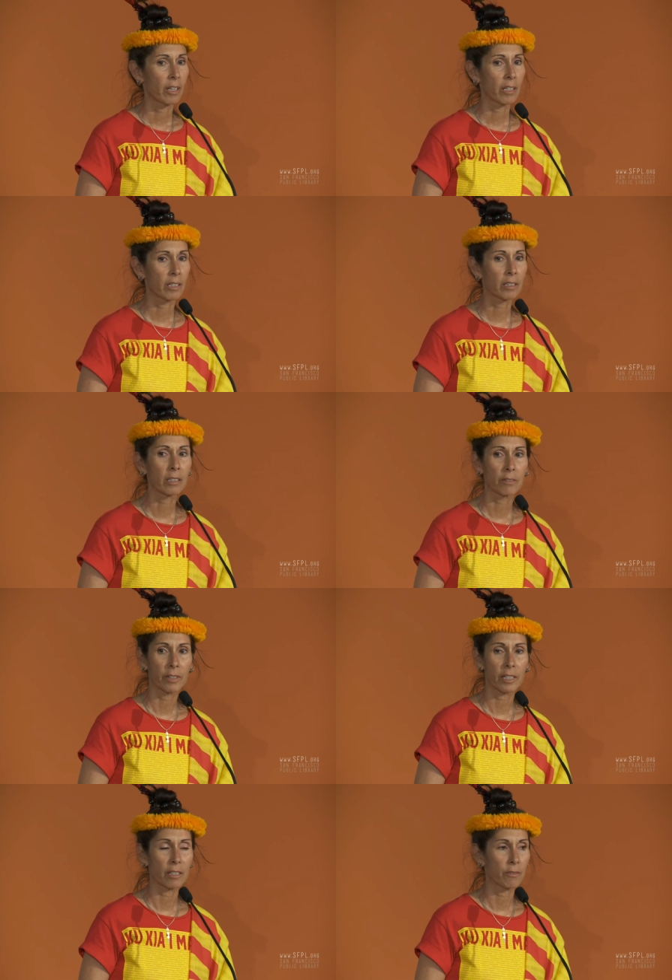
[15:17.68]
in
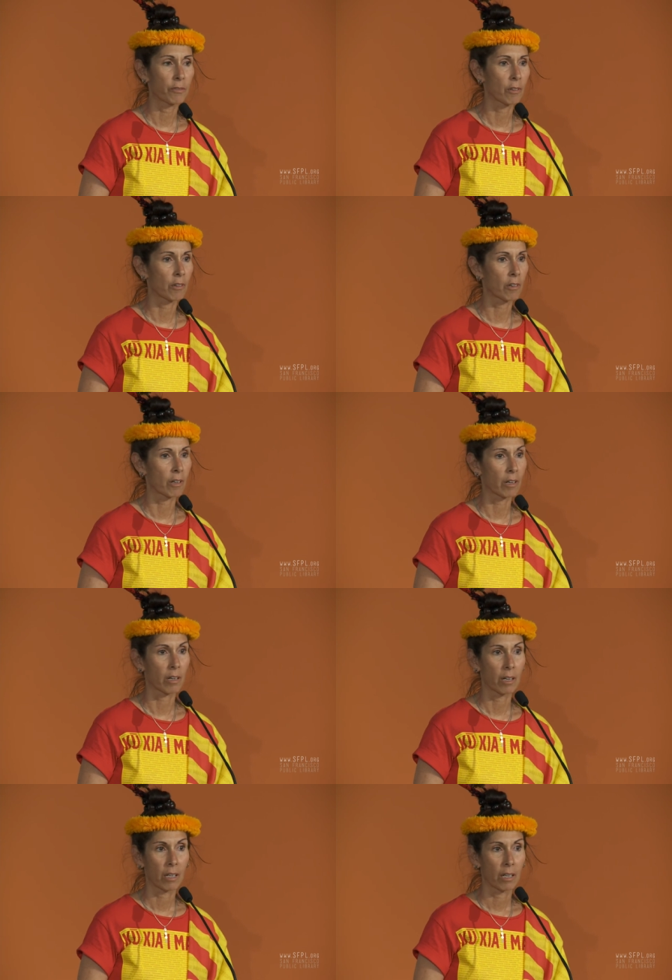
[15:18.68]
Hawaii for
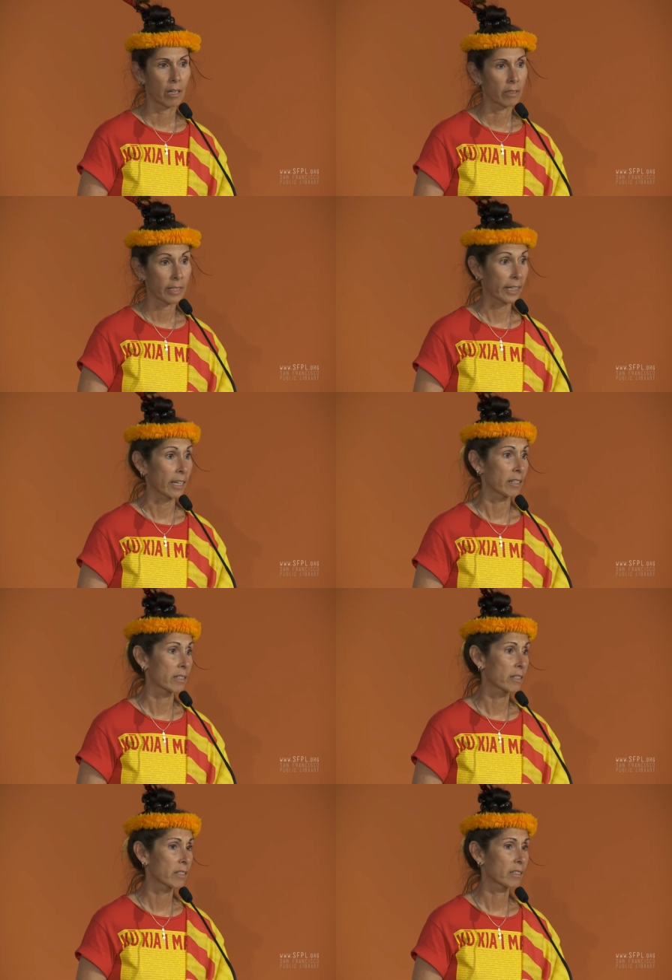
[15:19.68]

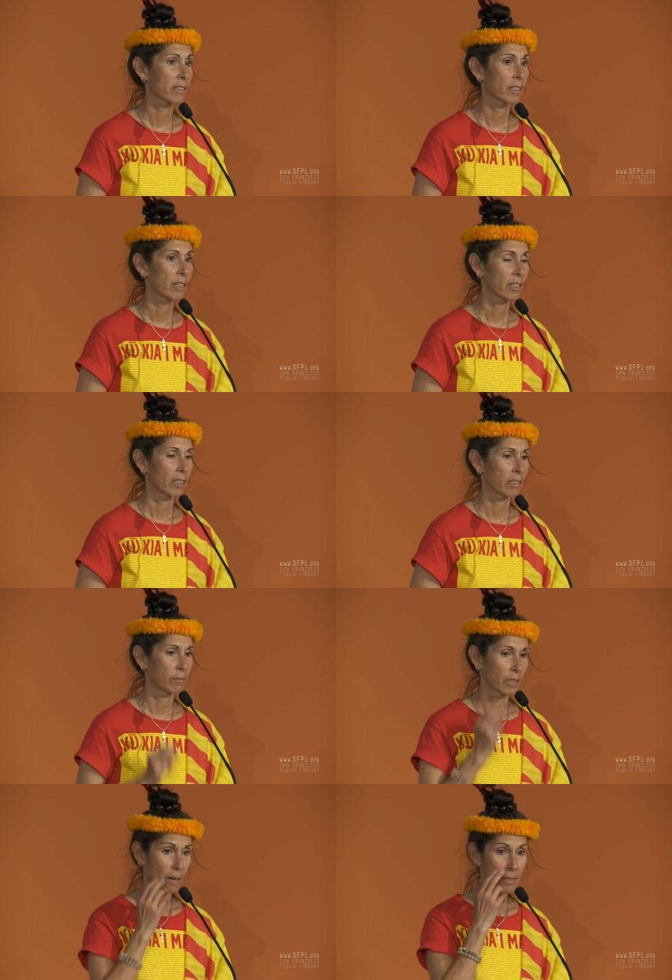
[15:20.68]
decades.
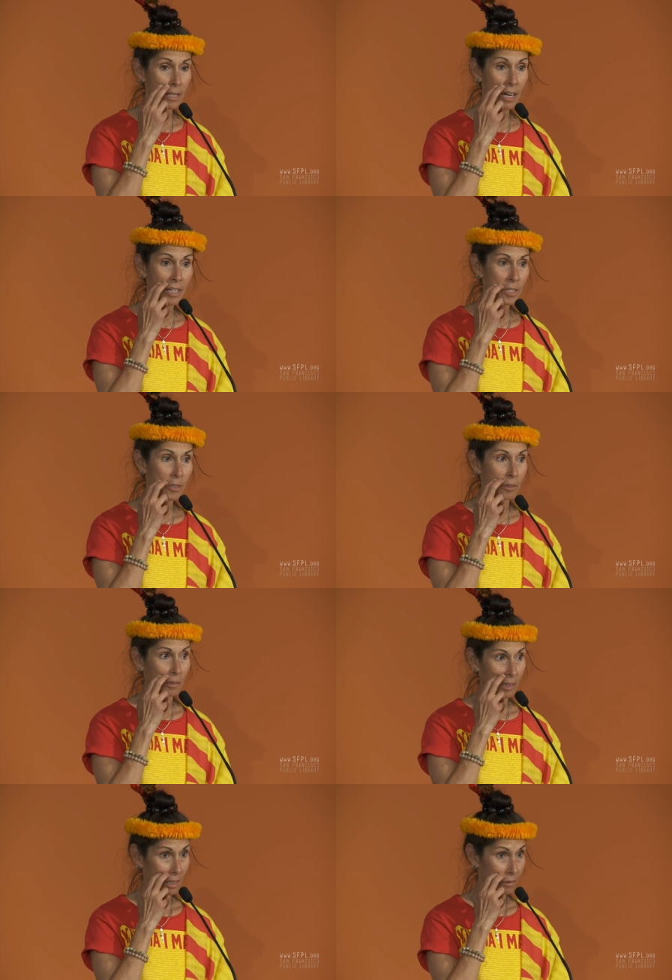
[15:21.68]
When I was in high
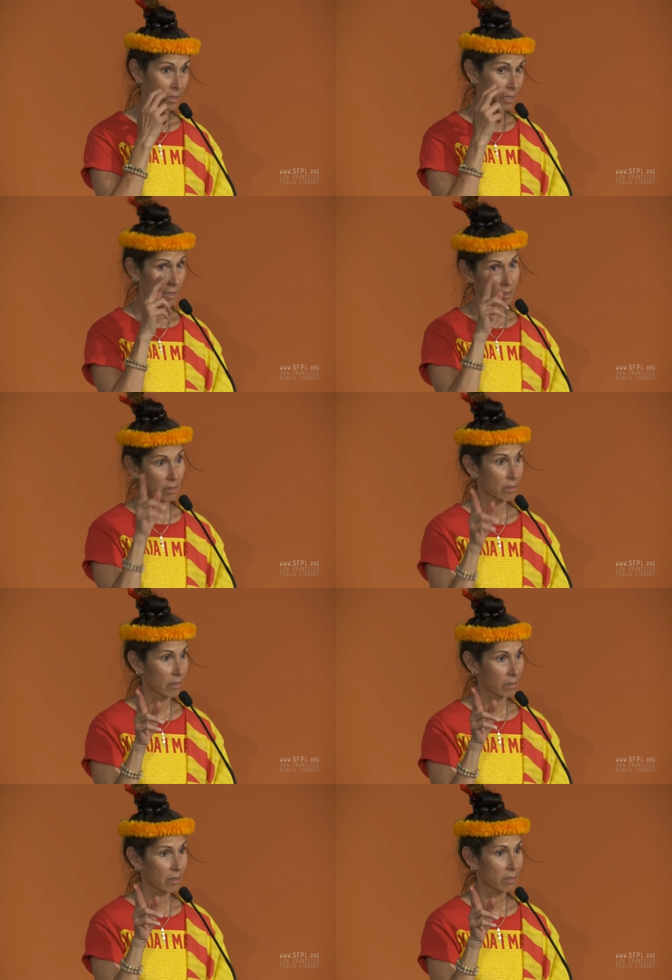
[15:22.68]
school, he was
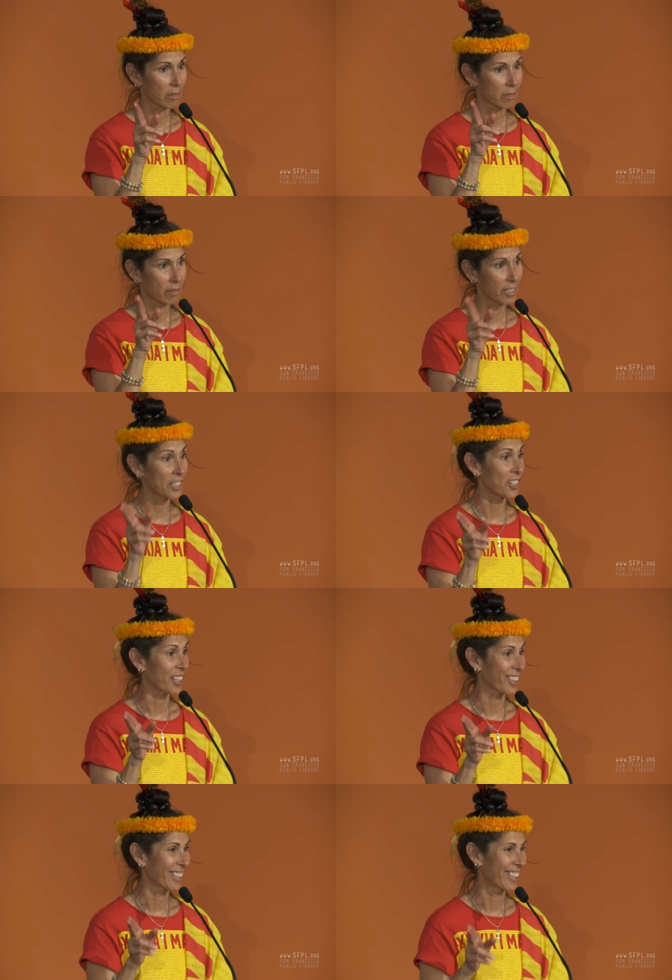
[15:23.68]

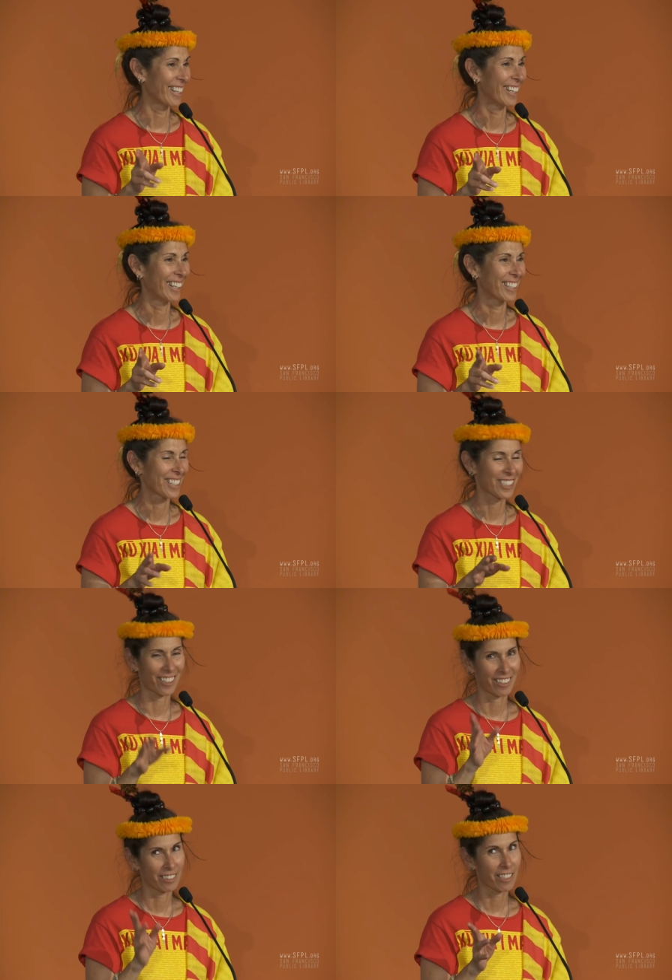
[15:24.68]
teaching.
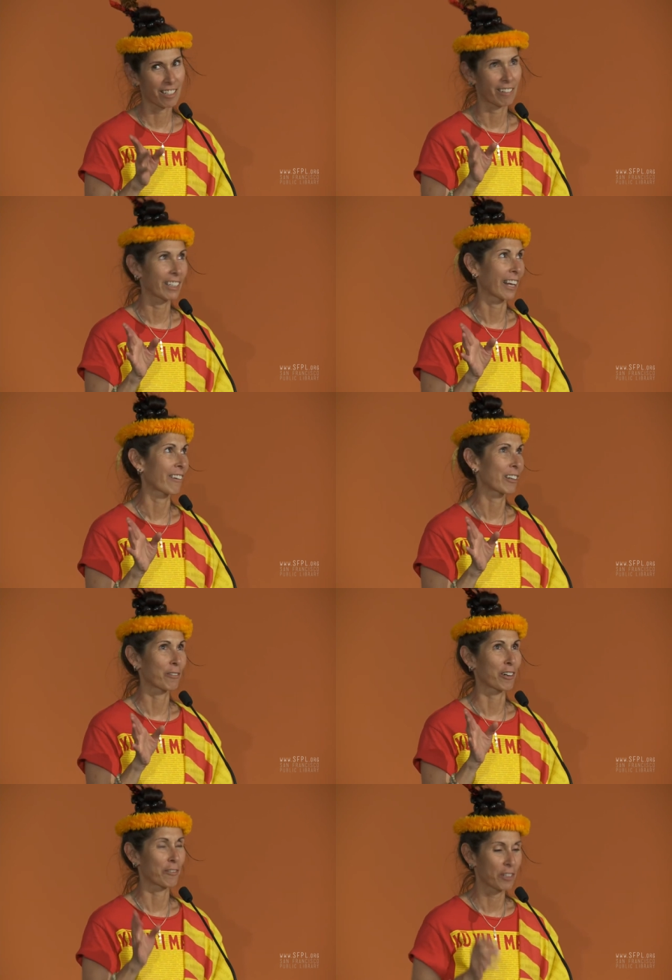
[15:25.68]
Sorry, Larry,
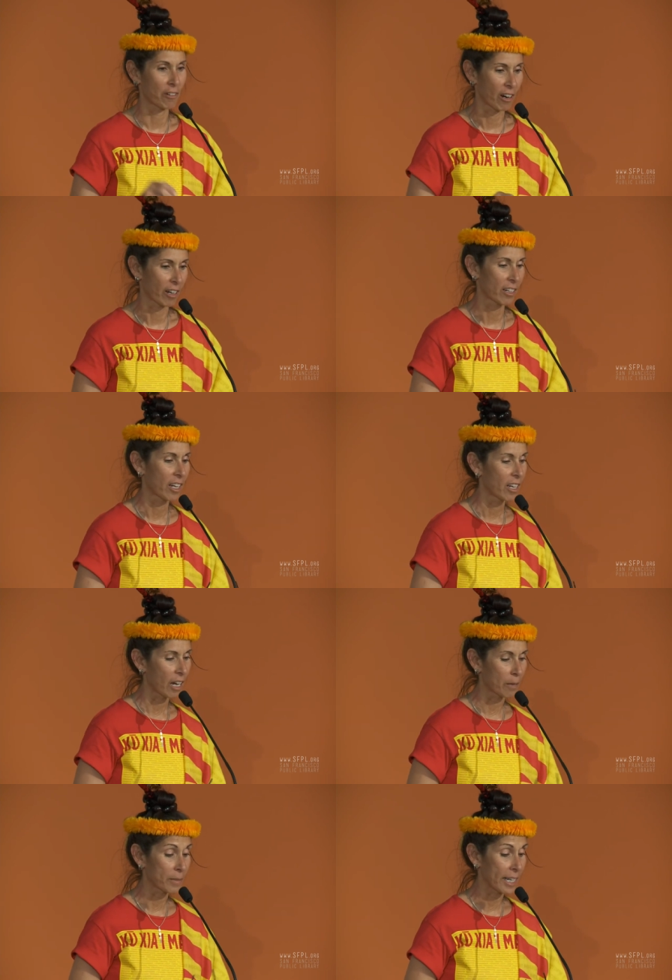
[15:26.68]
wherever you are.
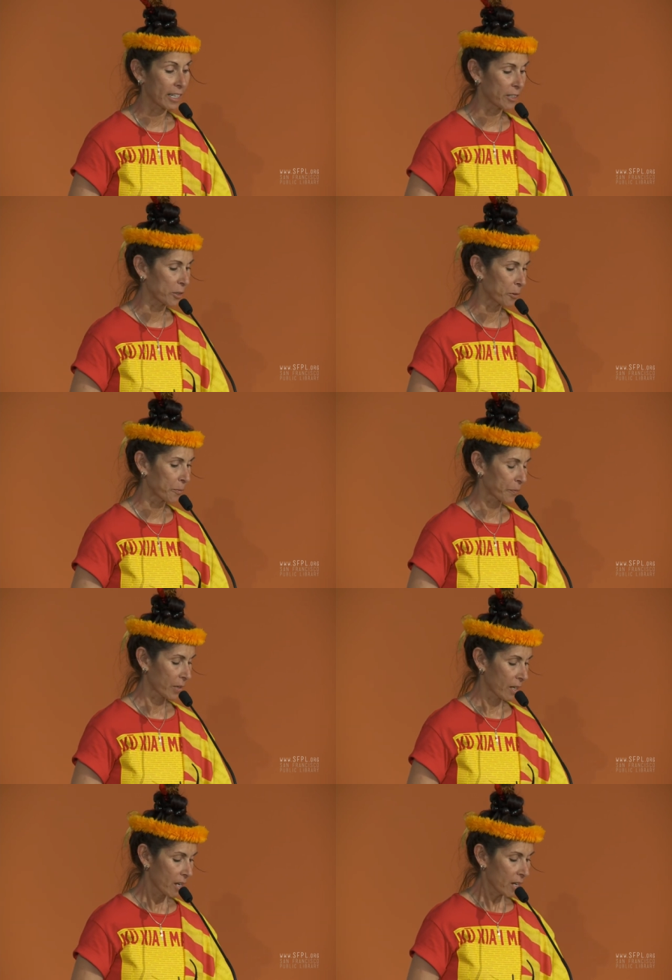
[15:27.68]
I'm dating you.
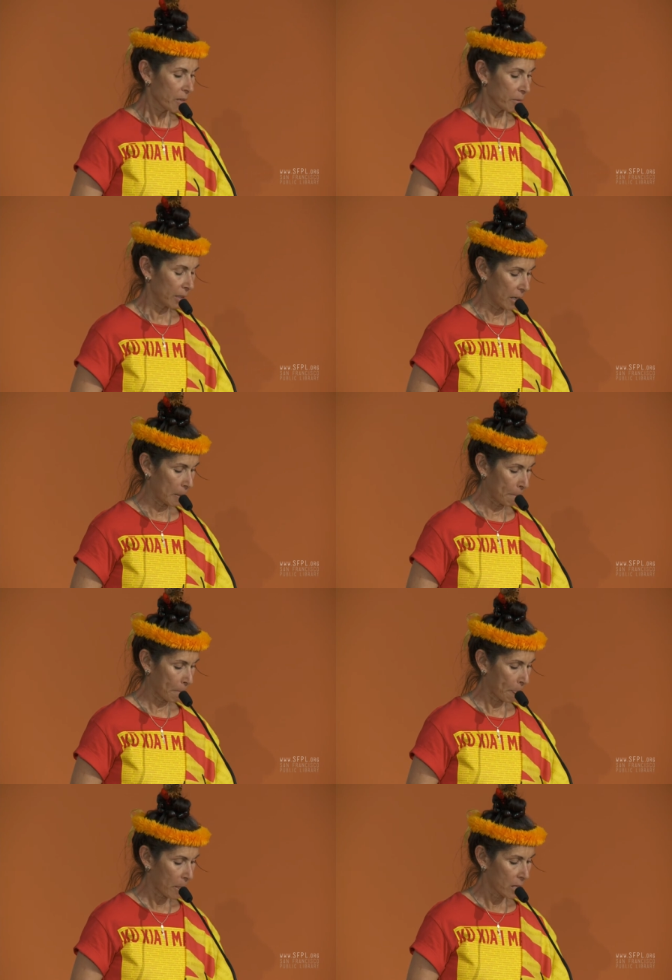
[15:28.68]
But
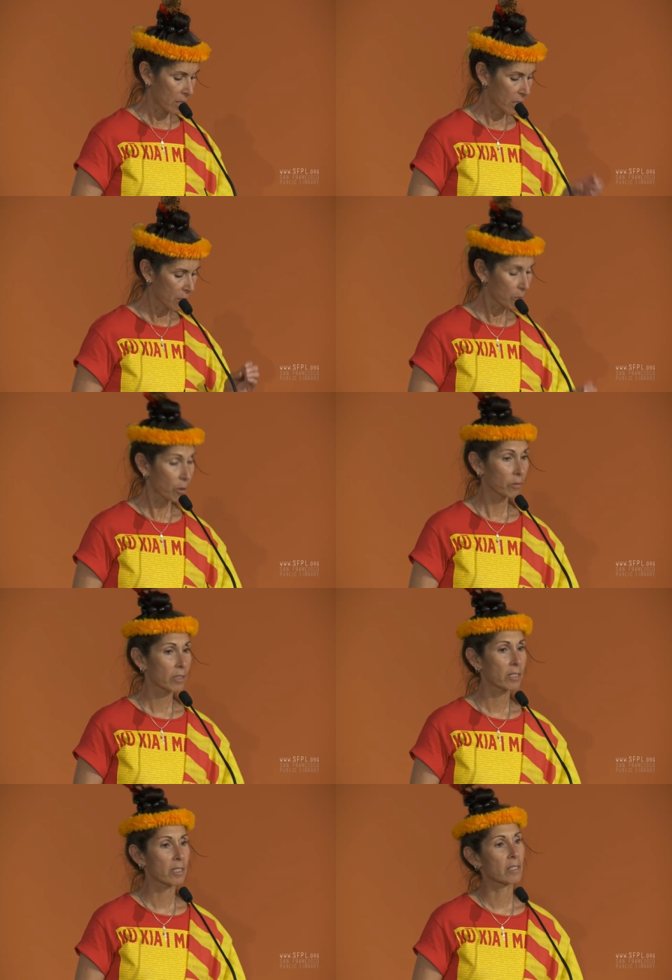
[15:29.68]
he wrote
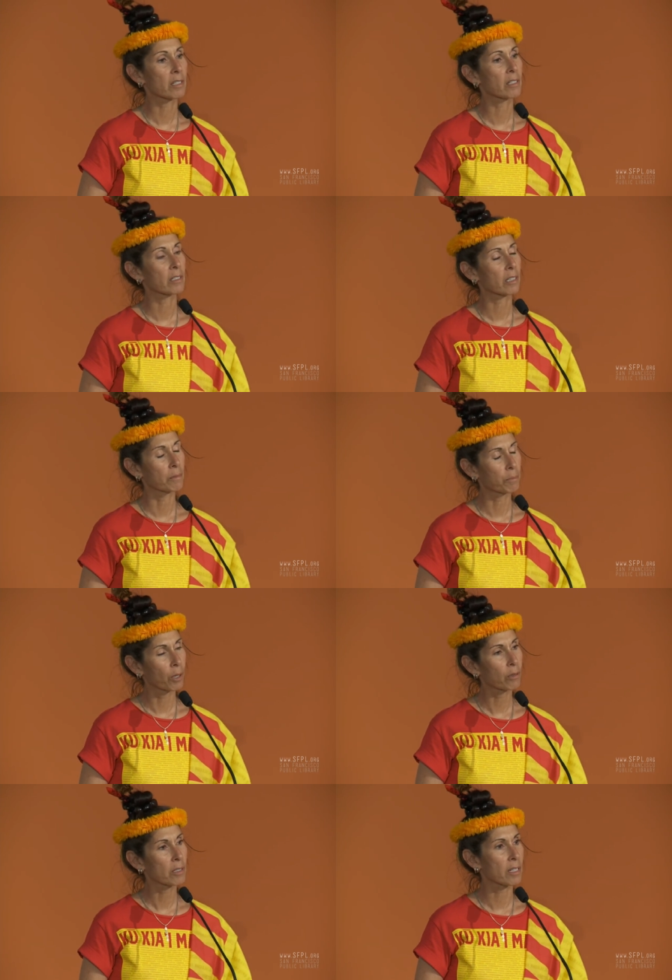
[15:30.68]
this,
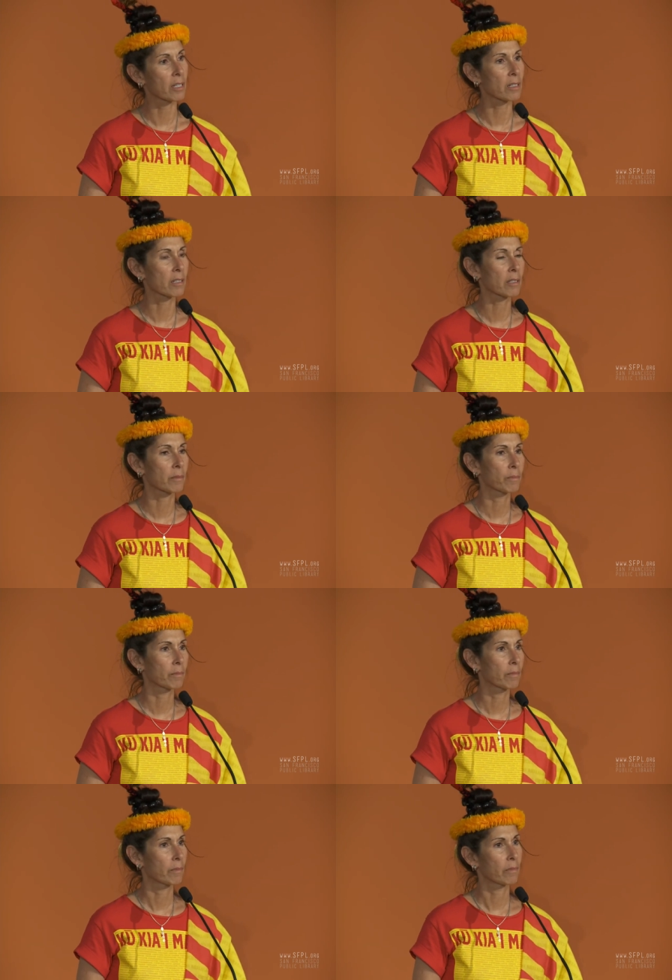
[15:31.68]
composed this
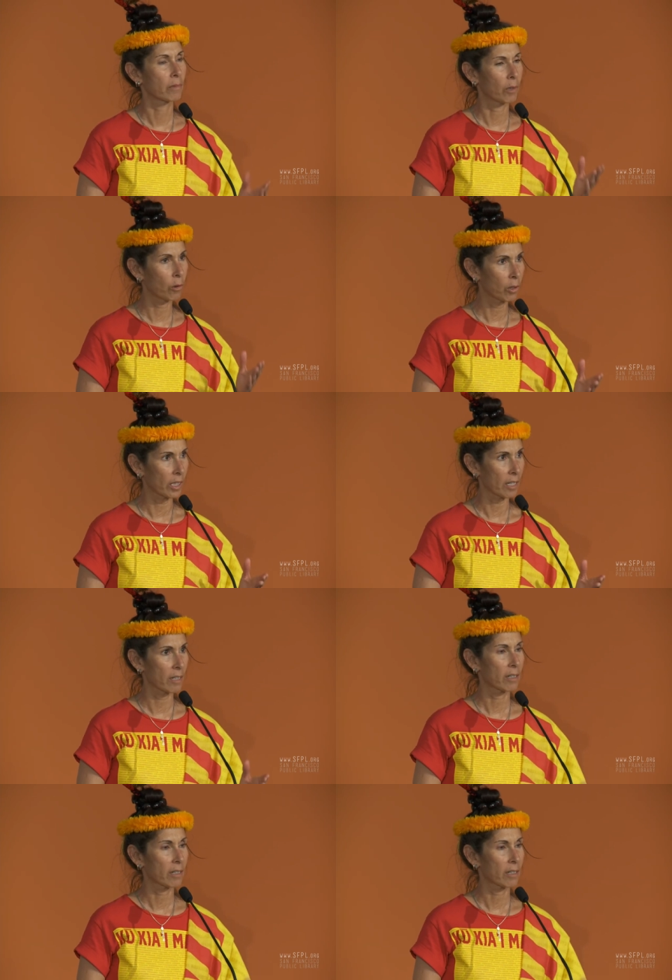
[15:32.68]
ole